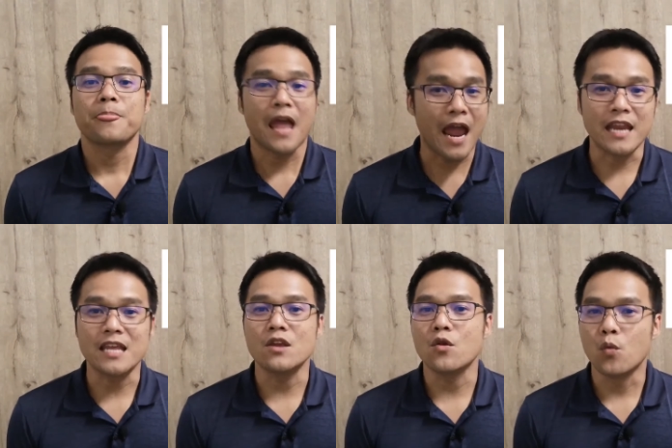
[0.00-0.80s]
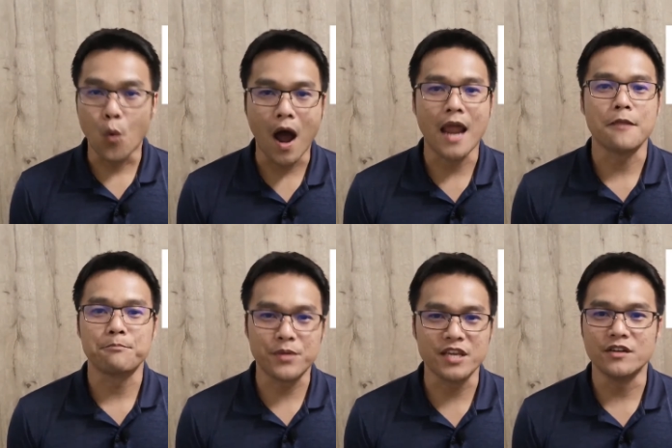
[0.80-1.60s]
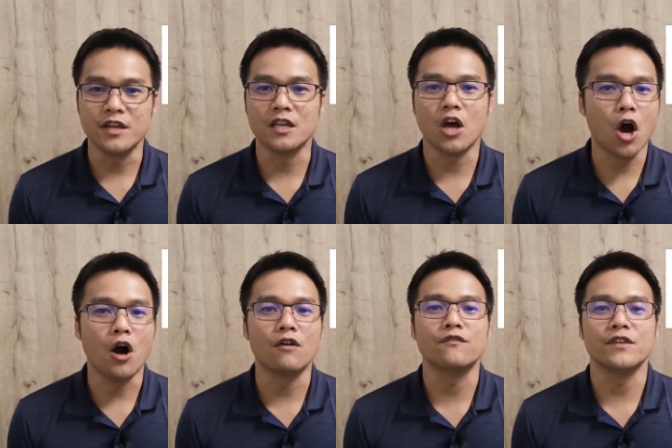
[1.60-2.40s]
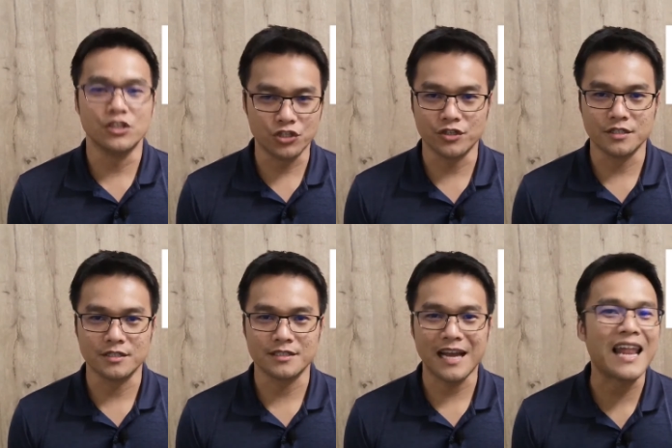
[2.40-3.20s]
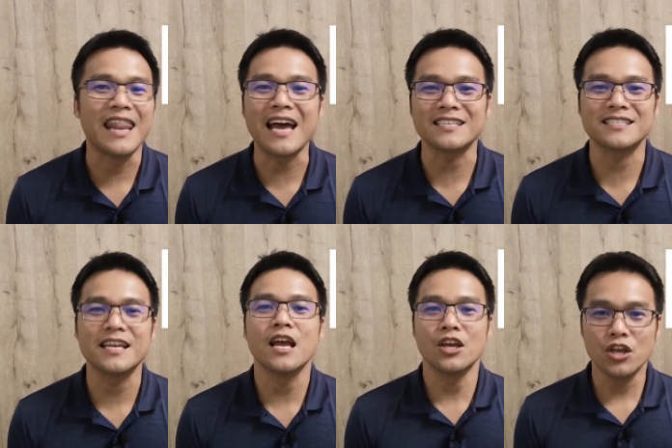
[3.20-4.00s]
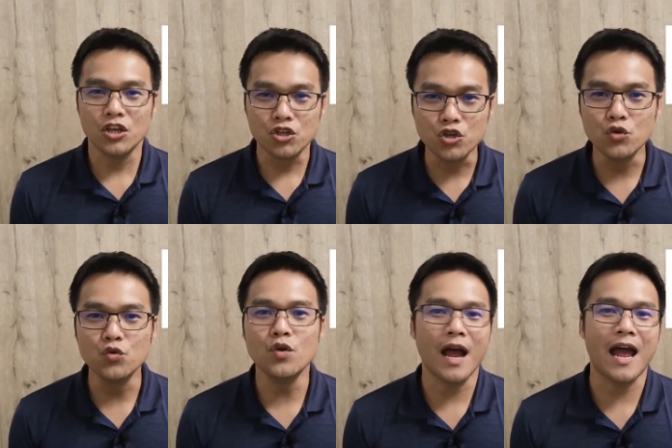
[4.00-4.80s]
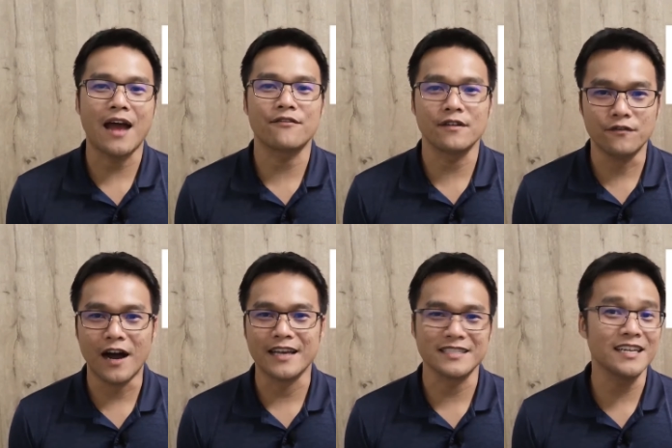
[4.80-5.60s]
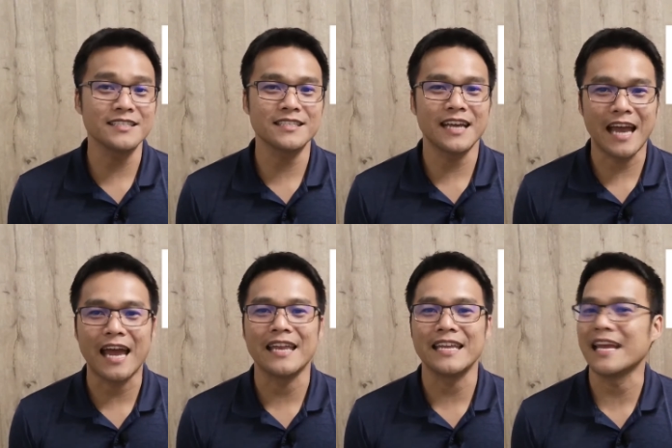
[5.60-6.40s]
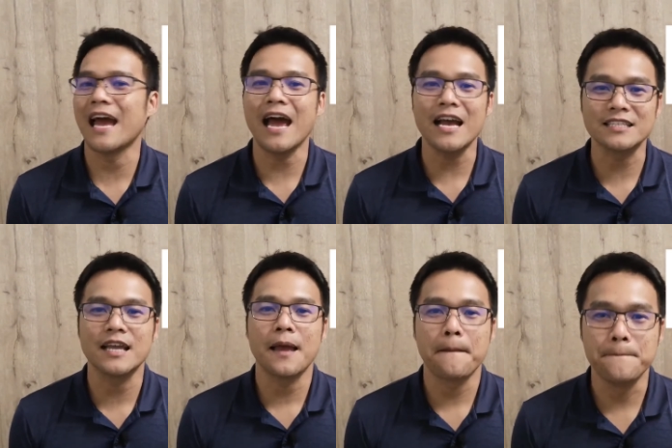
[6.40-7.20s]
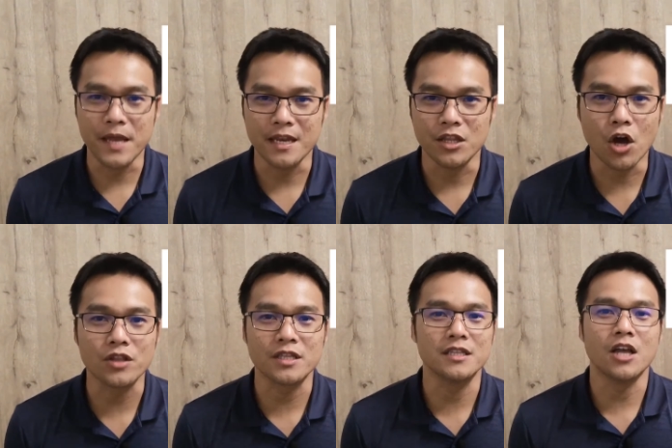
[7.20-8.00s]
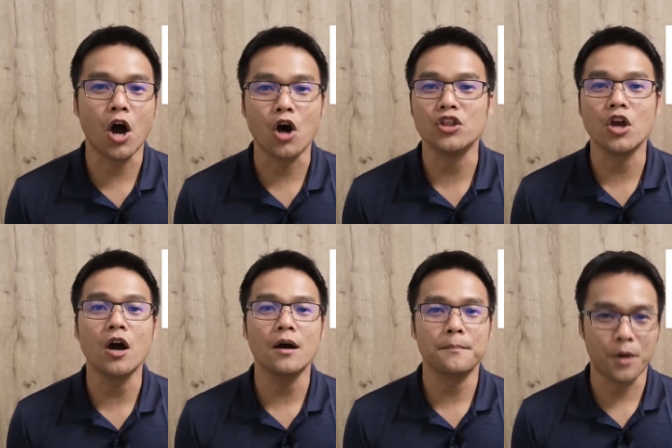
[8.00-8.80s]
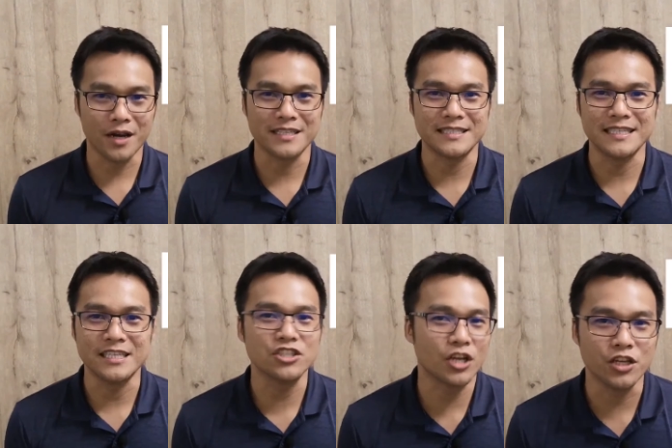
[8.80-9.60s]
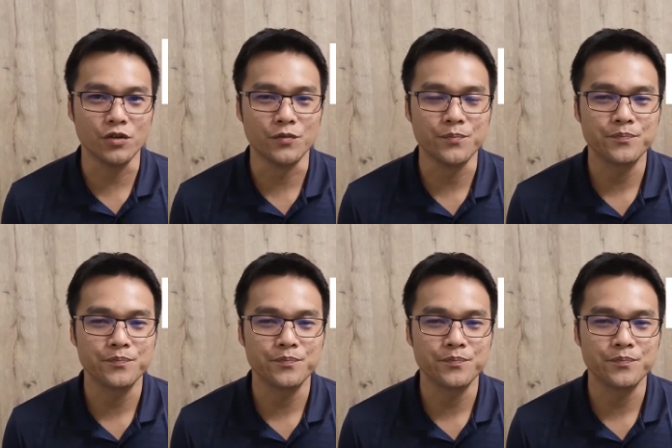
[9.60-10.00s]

any one period of insurance, unless you have advised us and it has been noted on your policy schedule.